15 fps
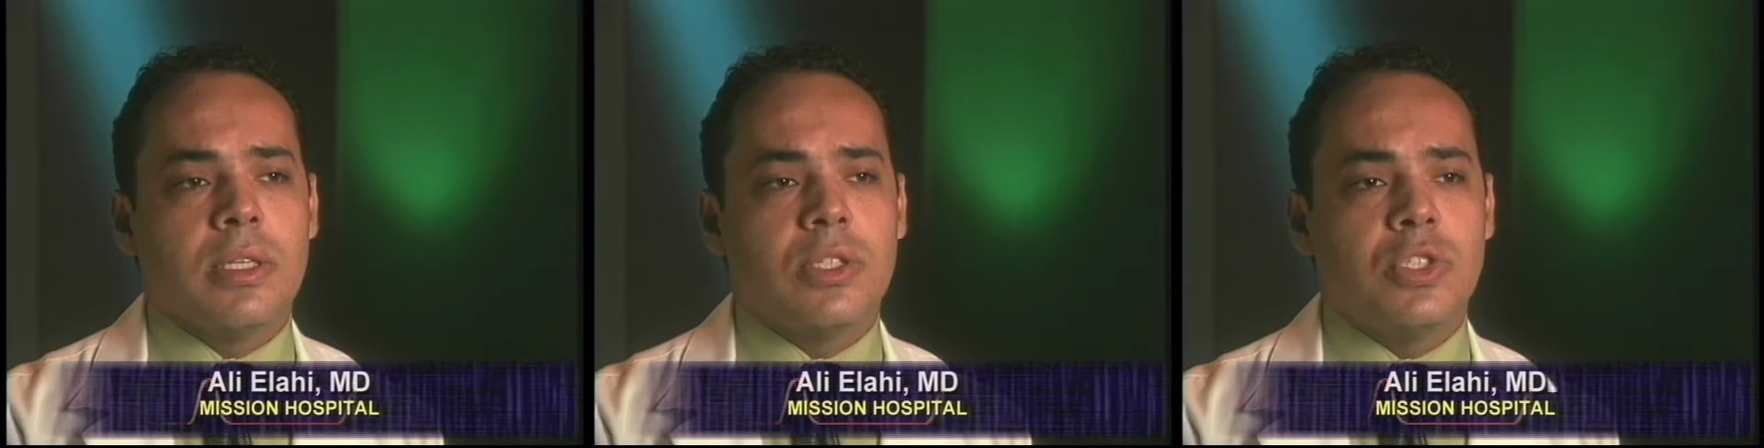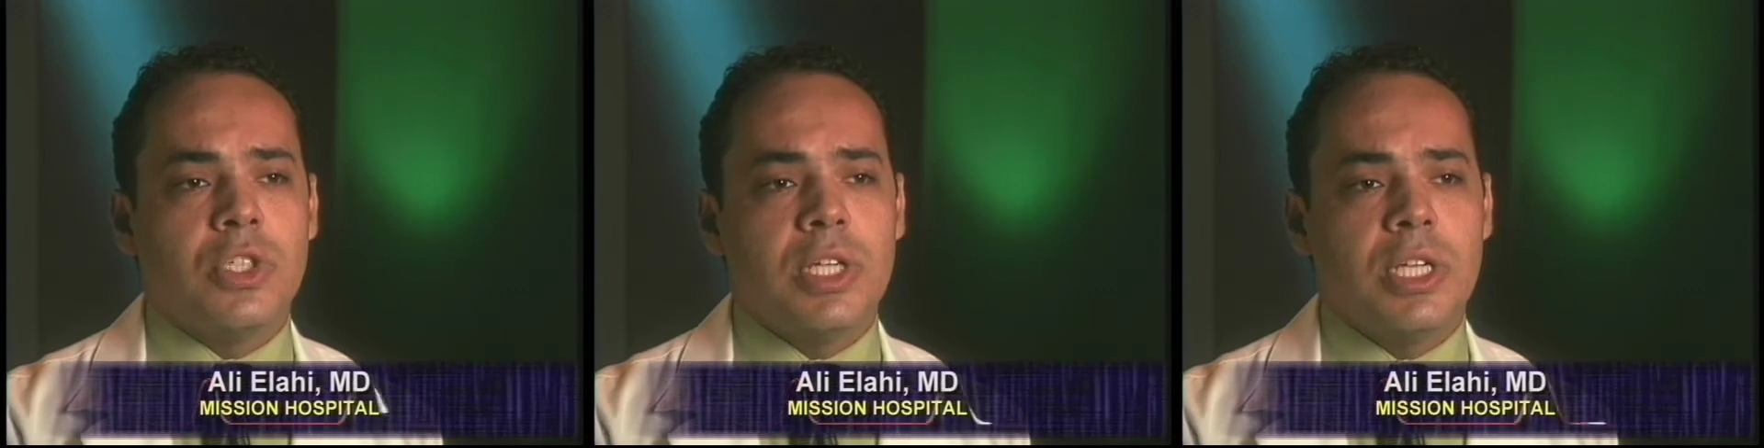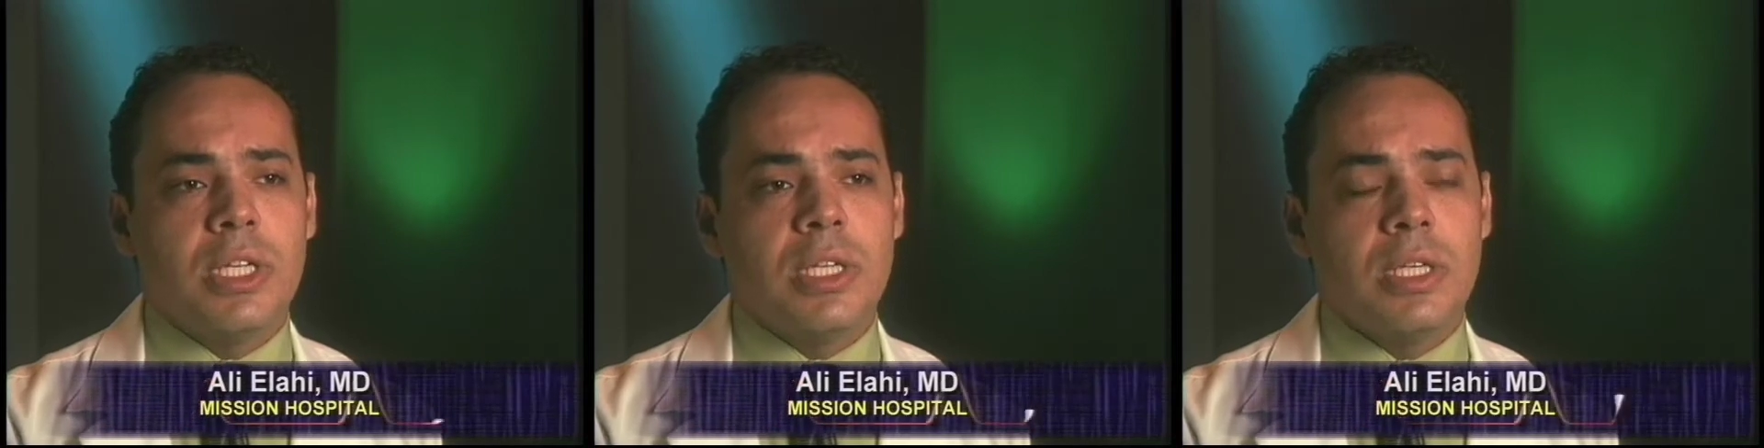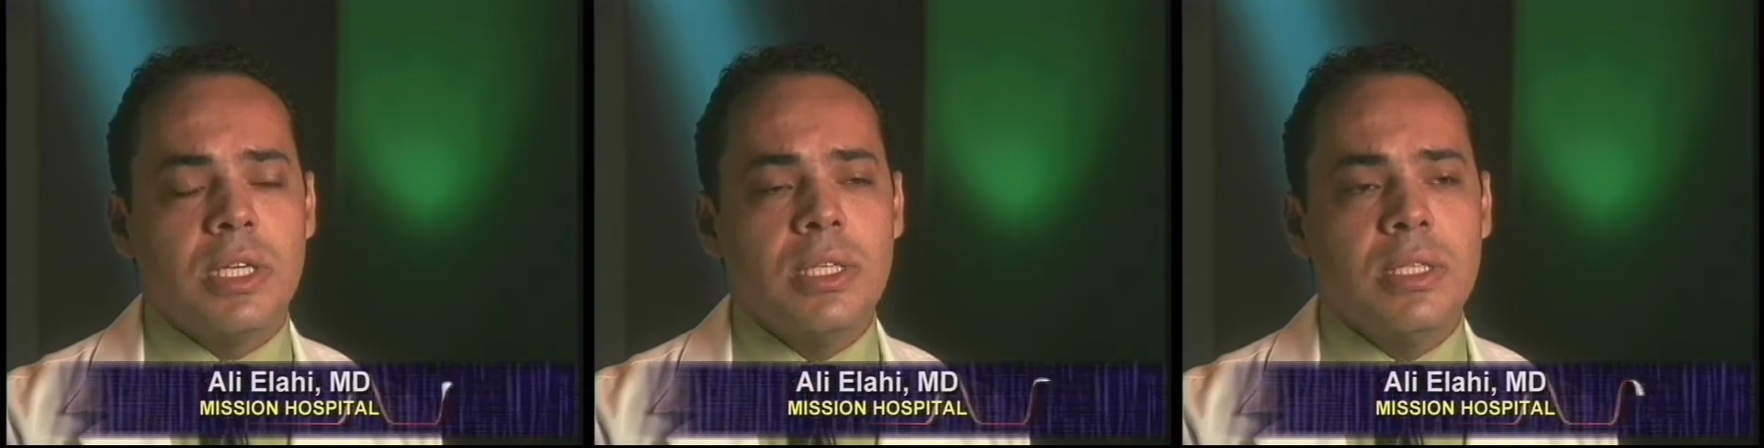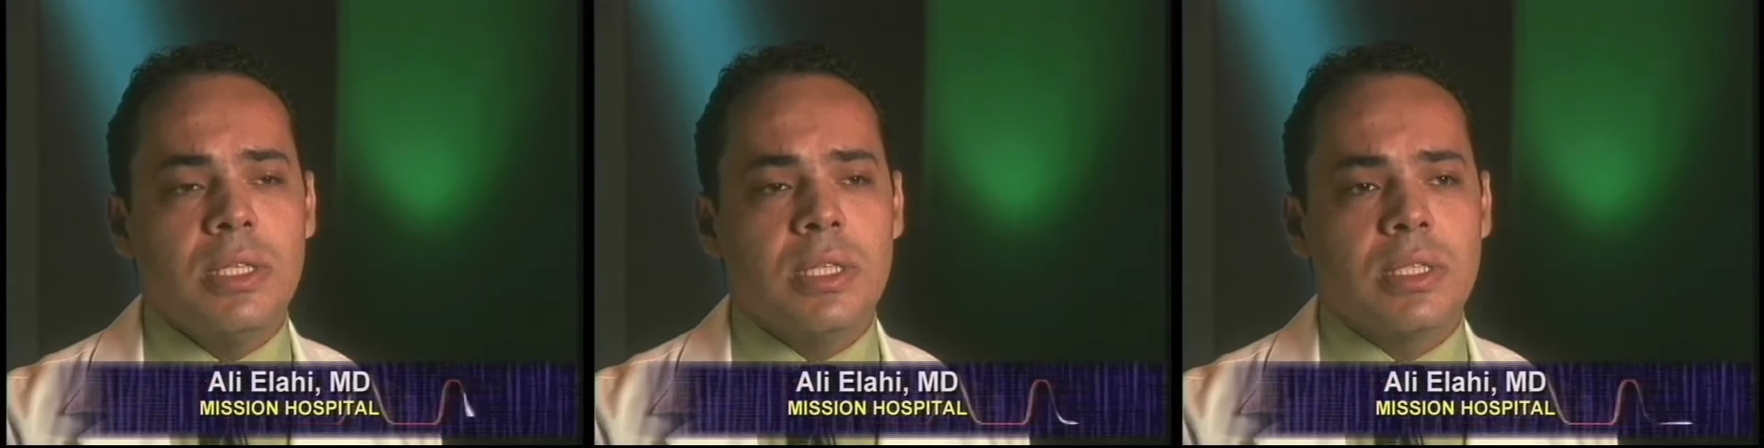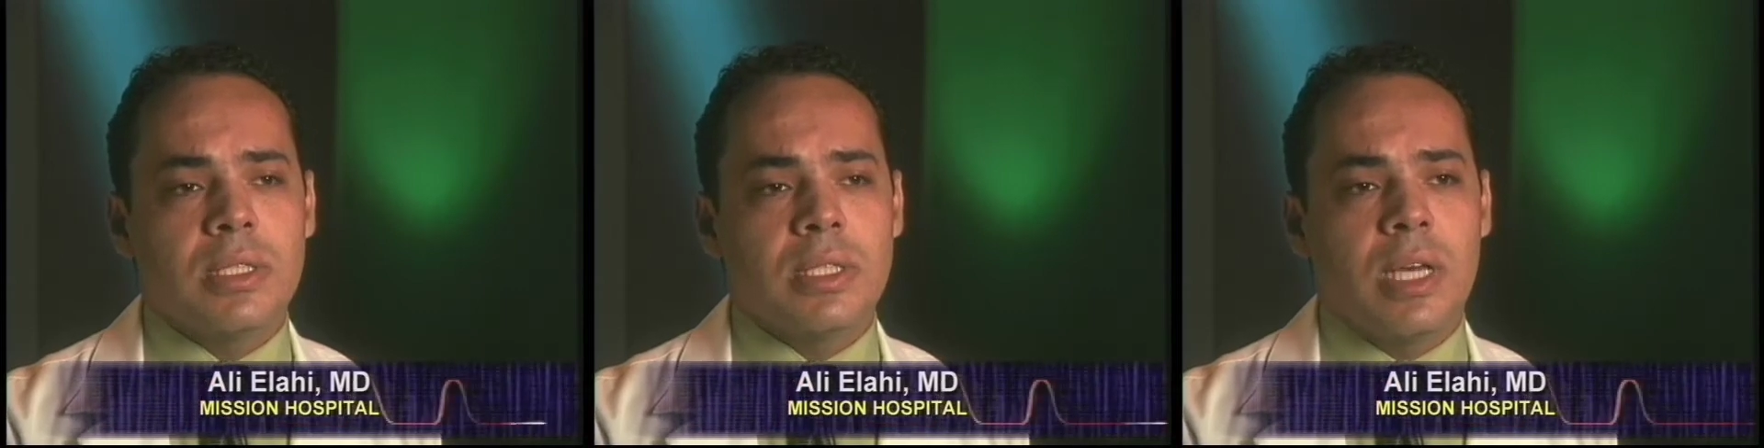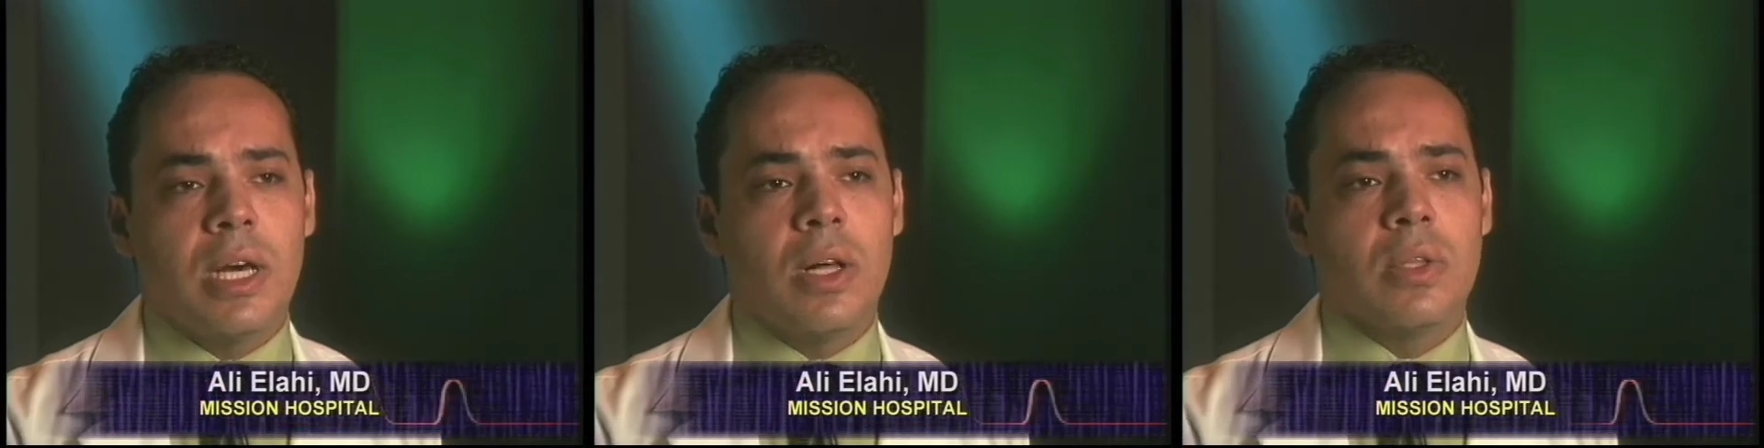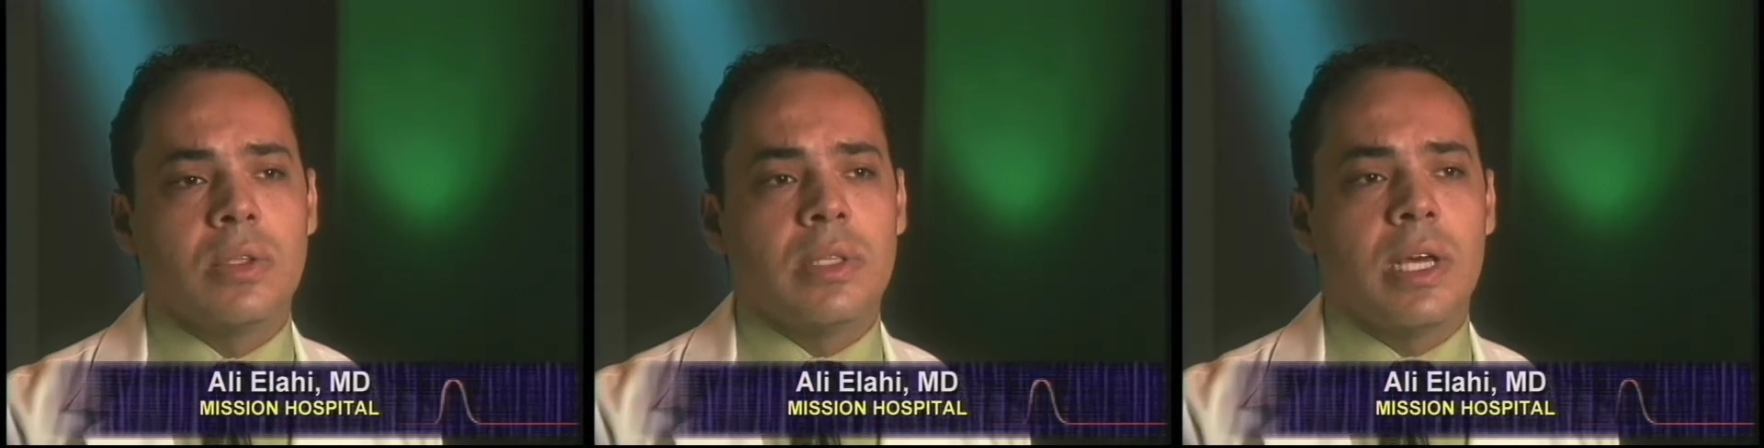gene into the
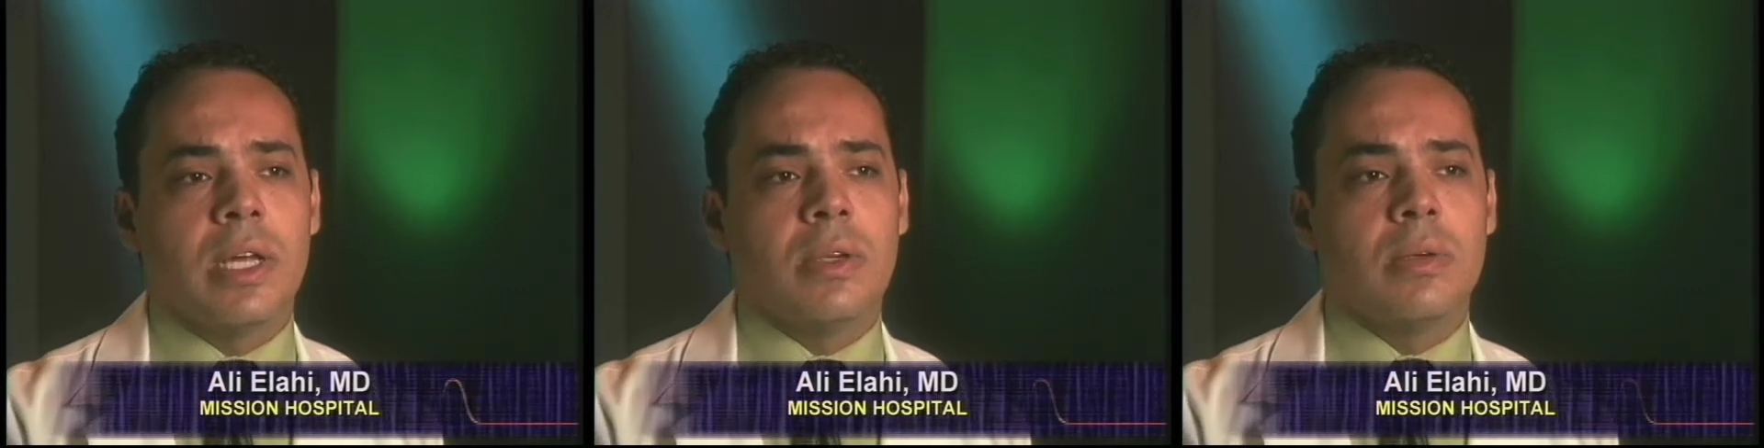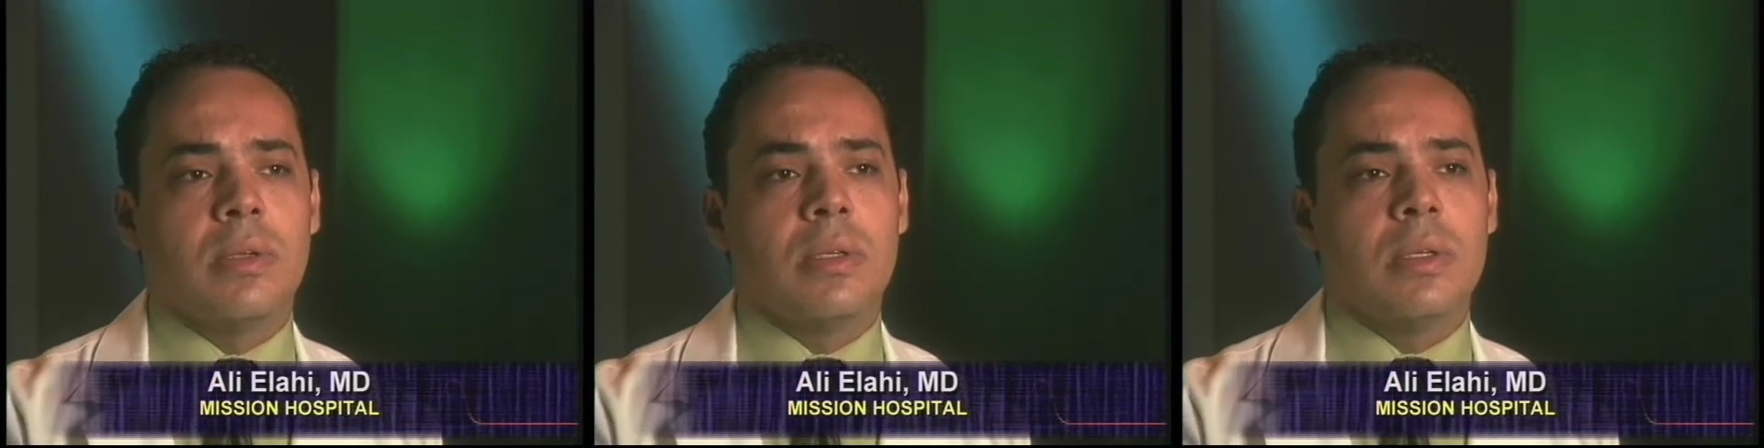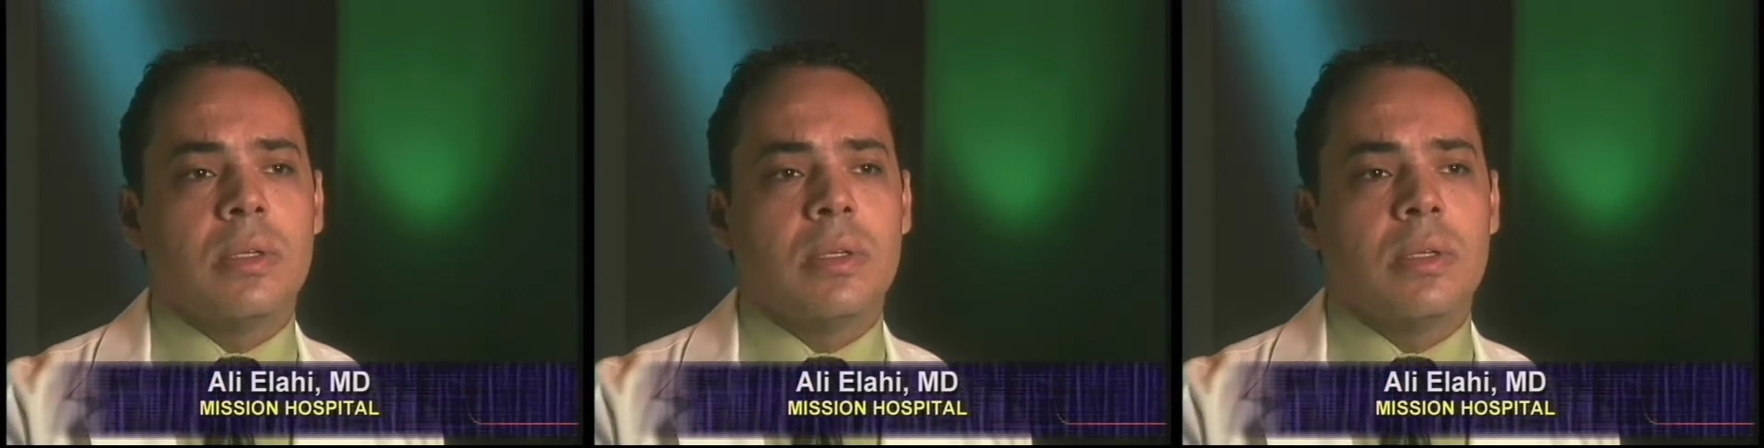cell that